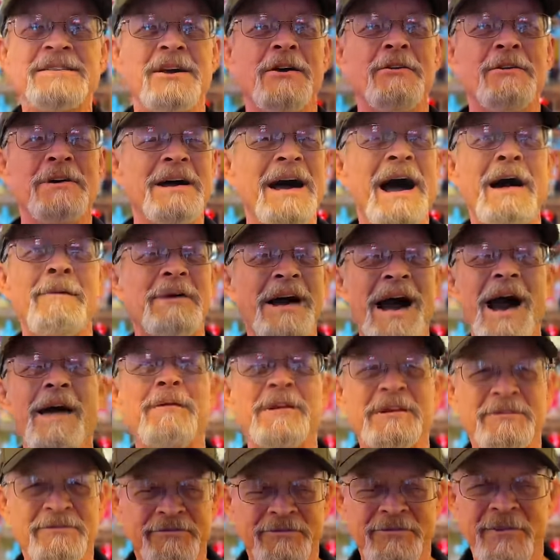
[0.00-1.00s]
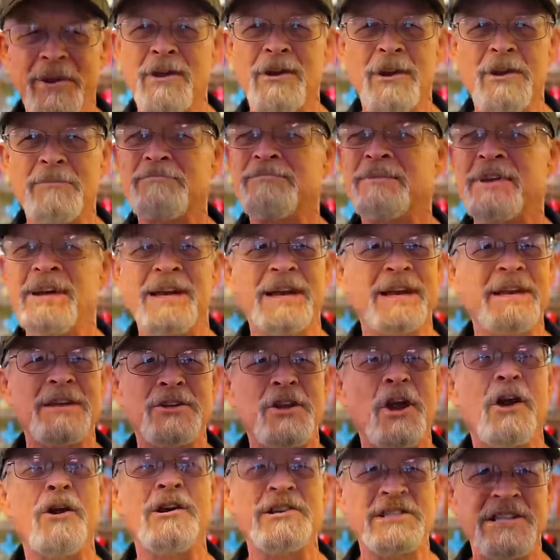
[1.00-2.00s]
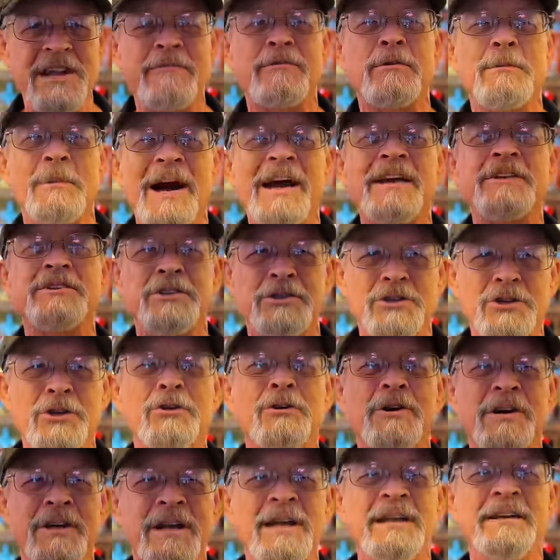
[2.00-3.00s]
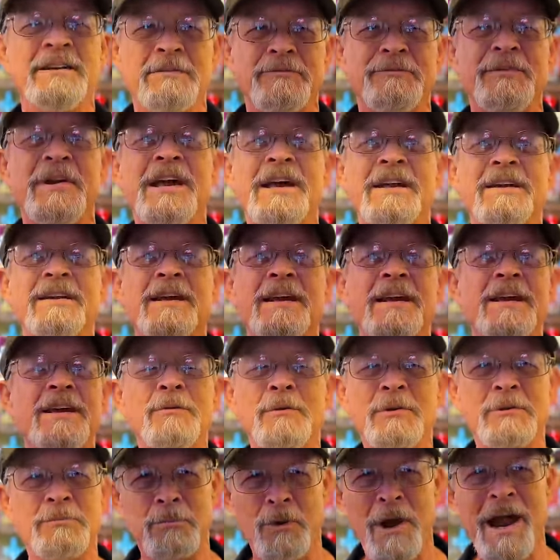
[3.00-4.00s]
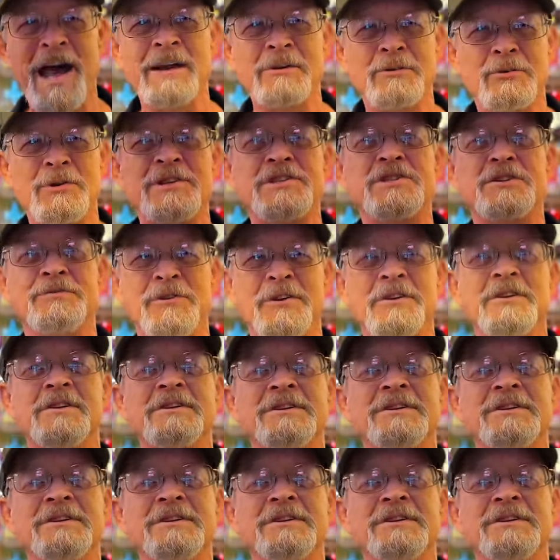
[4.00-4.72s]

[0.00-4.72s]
So I, I would very uh, encourage everybody to do an event with Brian Christopher.